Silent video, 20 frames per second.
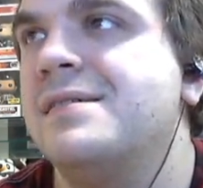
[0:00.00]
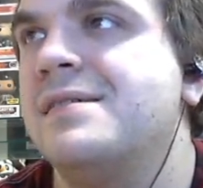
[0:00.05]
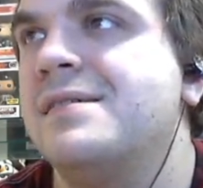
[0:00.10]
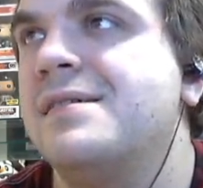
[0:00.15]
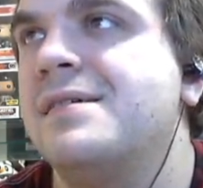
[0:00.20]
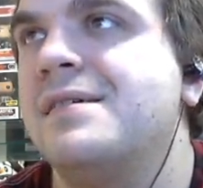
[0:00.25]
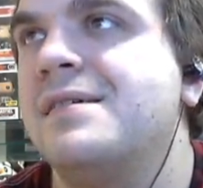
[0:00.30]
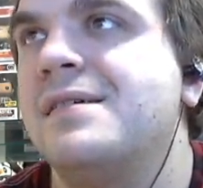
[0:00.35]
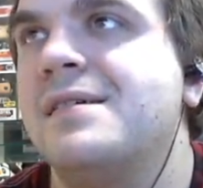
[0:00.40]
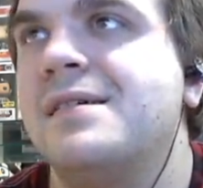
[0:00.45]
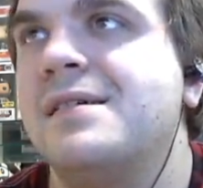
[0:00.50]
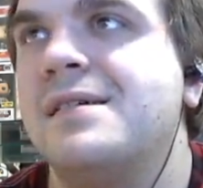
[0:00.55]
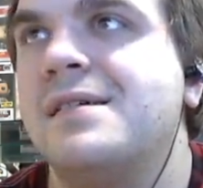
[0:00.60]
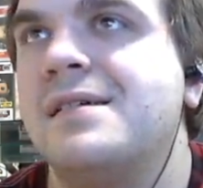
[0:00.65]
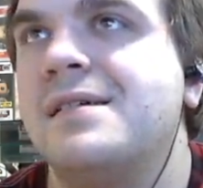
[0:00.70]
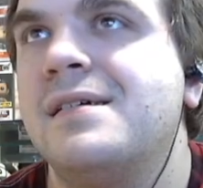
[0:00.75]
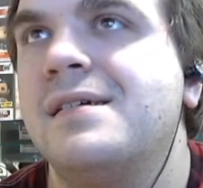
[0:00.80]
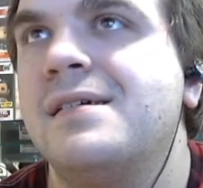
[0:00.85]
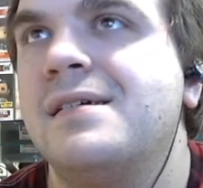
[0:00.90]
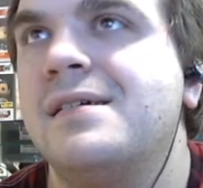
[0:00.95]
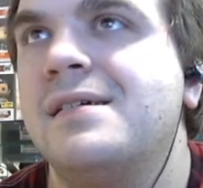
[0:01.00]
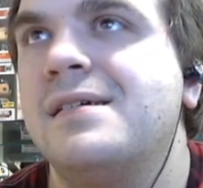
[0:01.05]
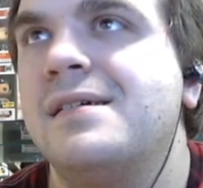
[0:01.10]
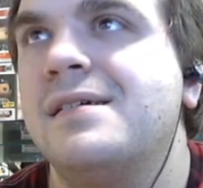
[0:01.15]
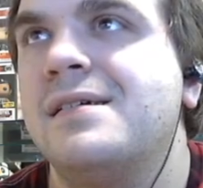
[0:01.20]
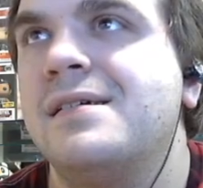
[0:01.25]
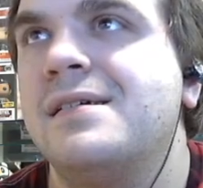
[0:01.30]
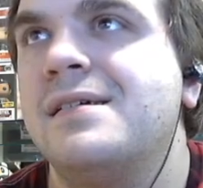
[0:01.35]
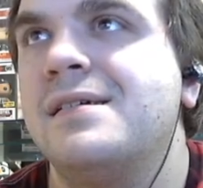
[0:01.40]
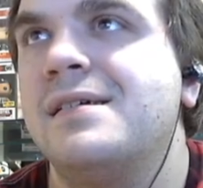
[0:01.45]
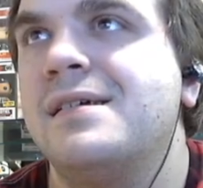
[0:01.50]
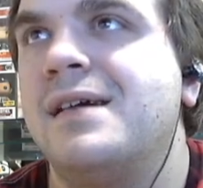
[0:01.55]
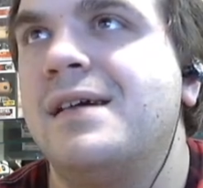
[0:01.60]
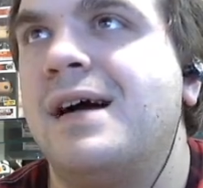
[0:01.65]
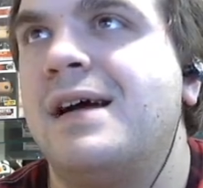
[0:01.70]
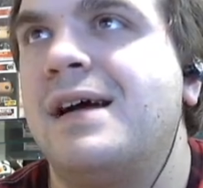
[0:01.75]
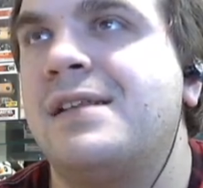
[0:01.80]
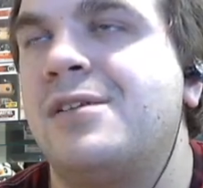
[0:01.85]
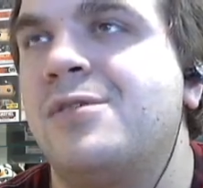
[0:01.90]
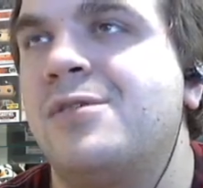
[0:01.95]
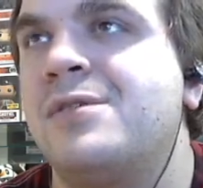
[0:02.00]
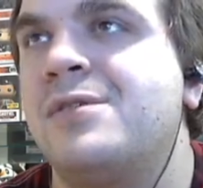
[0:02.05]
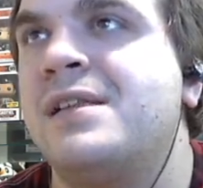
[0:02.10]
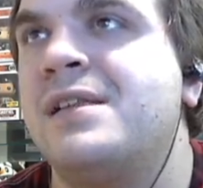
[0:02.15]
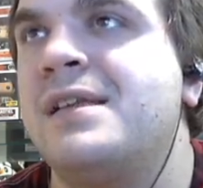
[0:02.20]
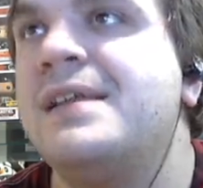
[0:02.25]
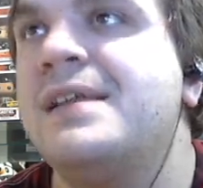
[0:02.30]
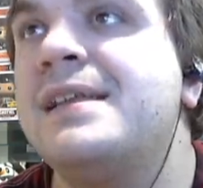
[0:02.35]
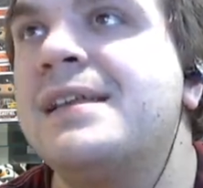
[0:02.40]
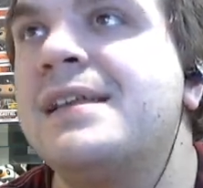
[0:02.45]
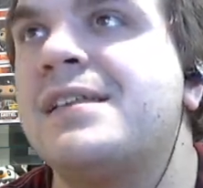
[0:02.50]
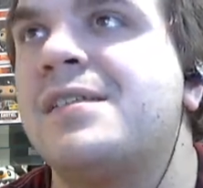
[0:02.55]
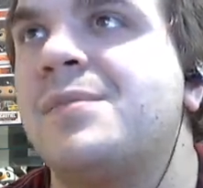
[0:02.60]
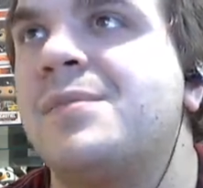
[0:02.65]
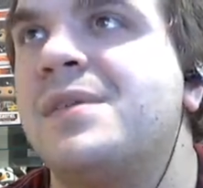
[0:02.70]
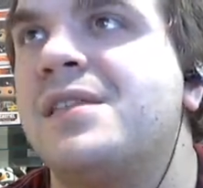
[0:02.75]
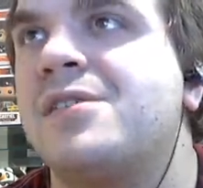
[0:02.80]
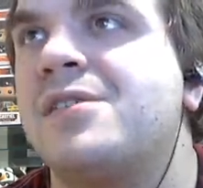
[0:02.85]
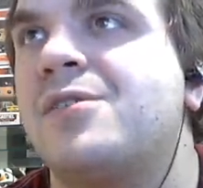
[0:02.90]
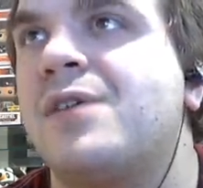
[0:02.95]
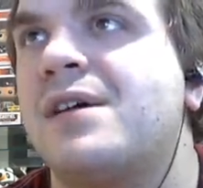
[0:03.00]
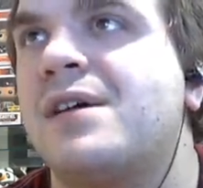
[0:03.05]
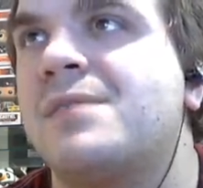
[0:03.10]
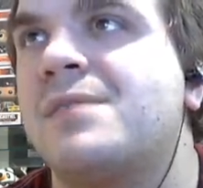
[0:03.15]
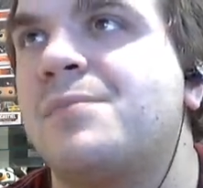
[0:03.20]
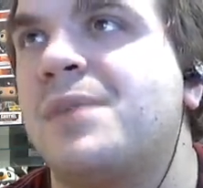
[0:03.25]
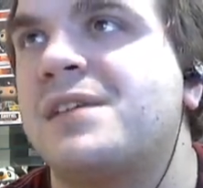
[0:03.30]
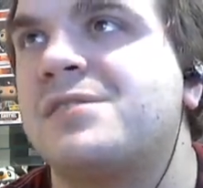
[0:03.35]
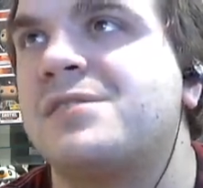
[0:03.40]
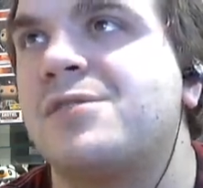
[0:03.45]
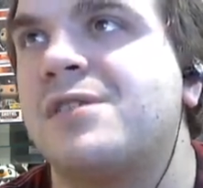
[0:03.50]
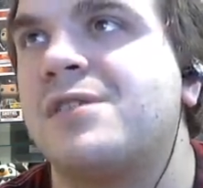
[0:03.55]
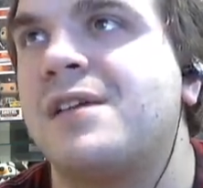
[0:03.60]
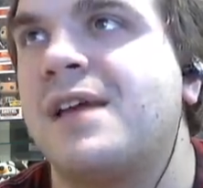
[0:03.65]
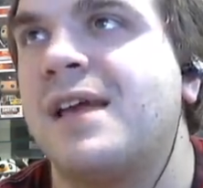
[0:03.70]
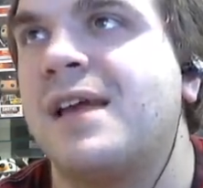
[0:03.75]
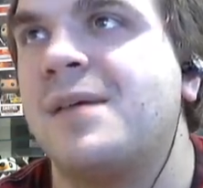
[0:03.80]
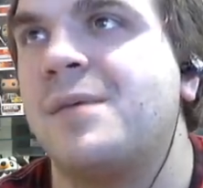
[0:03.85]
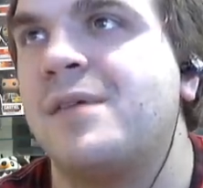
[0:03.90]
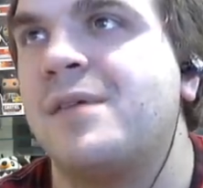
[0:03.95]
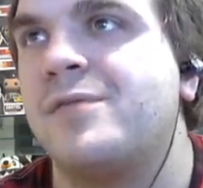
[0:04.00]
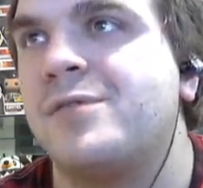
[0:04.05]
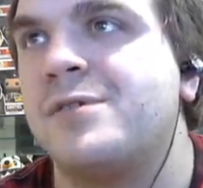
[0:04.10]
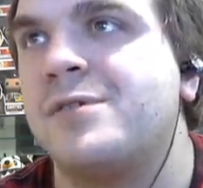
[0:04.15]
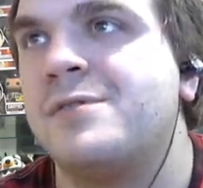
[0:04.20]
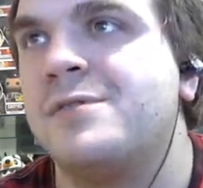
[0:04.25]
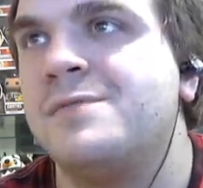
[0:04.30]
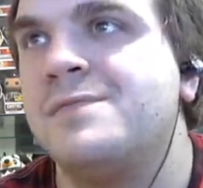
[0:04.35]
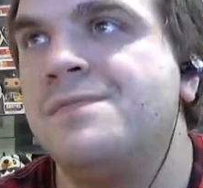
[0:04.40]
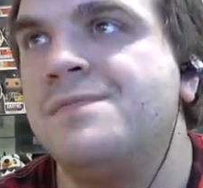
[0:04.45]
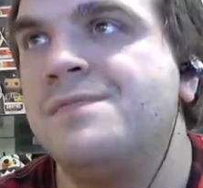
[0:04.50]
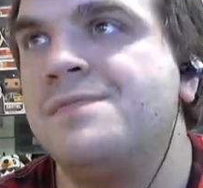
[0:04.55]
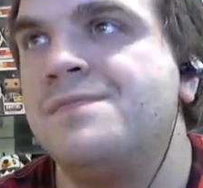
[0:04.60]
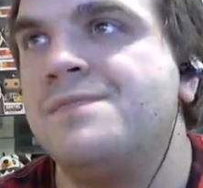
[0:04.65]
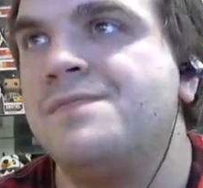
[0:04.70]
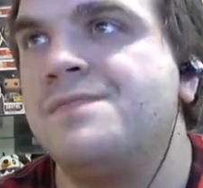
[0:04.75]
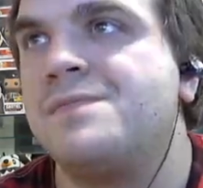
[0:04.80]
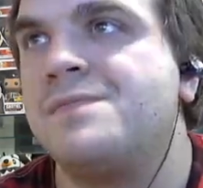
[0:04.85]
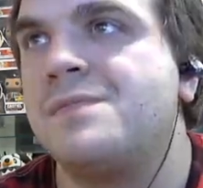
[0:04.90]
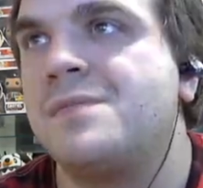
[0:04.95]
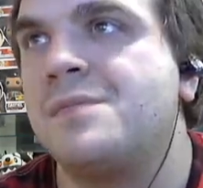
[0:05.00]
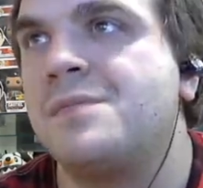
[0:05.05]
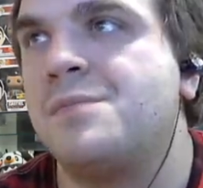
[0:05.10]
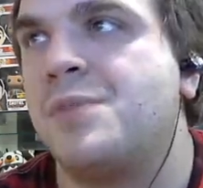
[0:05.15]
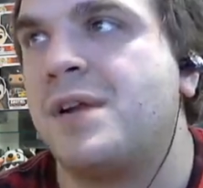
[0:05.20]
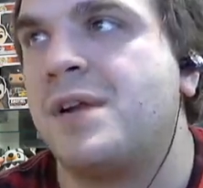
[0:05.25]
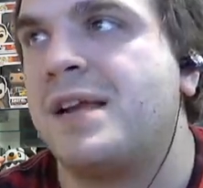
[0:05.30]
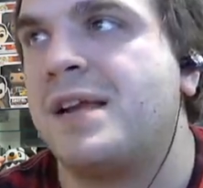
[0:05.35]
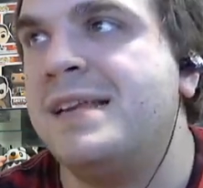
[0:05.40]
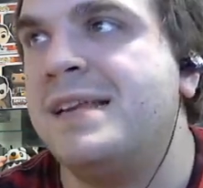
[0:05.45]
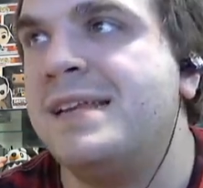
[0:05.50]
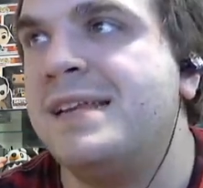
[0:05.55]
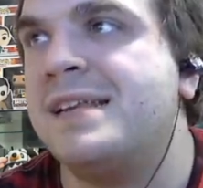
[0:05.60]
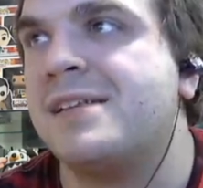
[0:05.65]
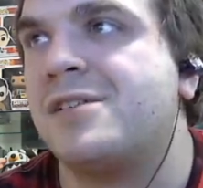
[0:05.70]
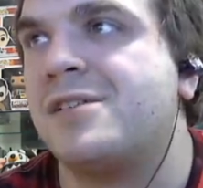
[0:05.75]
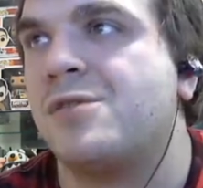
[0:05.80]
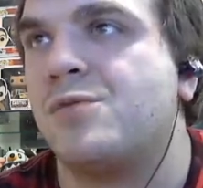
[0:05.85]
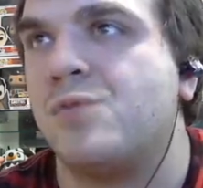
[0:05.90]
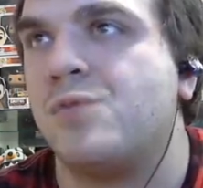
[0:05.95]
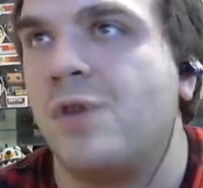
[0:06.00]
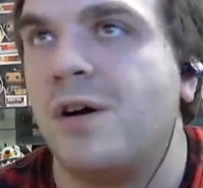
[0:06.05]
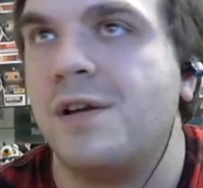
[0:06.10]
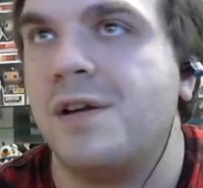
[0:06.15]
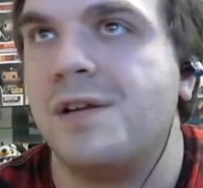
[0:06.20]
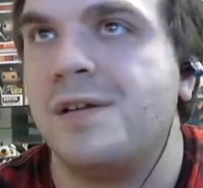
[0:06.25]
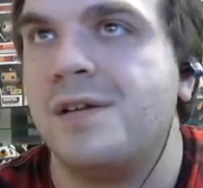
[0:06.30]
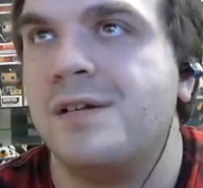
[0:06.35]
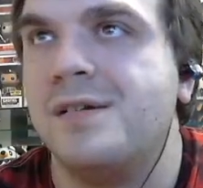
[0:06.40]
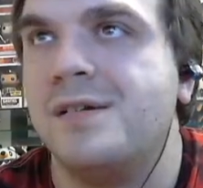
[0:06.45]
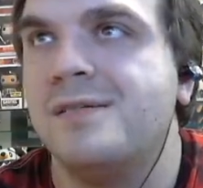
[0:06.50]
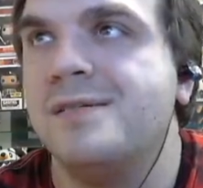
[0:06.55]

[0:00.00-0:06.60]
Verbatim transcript: Yes. I don't need it to be the best looking game ever, but I need it to run.